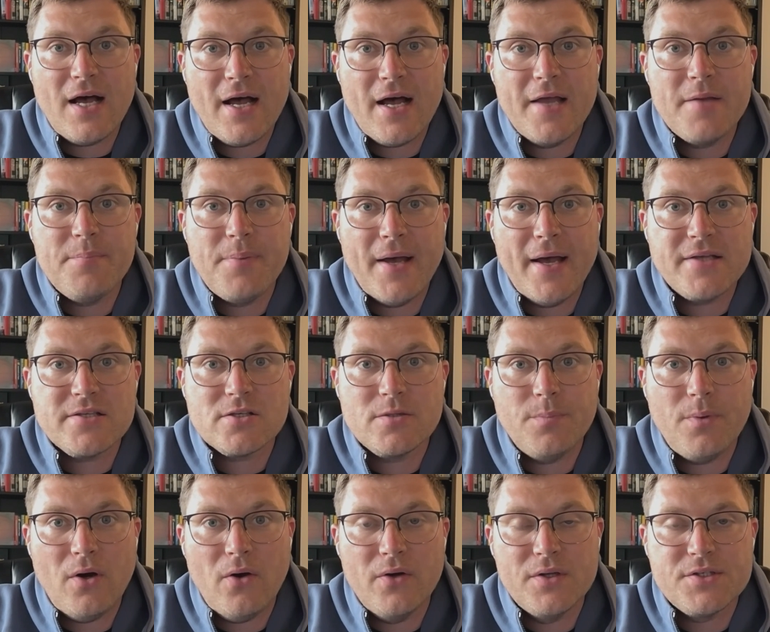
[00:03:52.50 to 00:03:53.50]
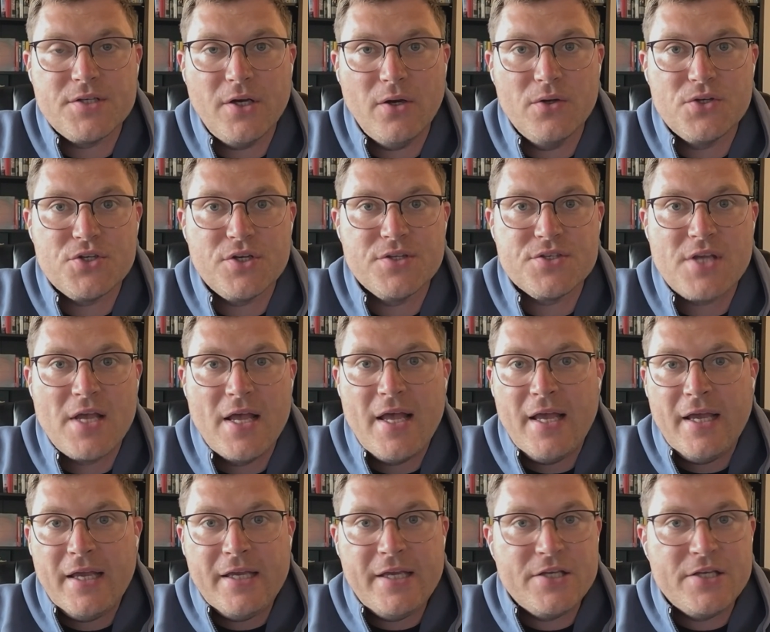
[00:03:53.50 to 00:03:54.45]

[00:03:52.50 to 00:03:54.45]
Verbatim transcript: high basketball intelligence.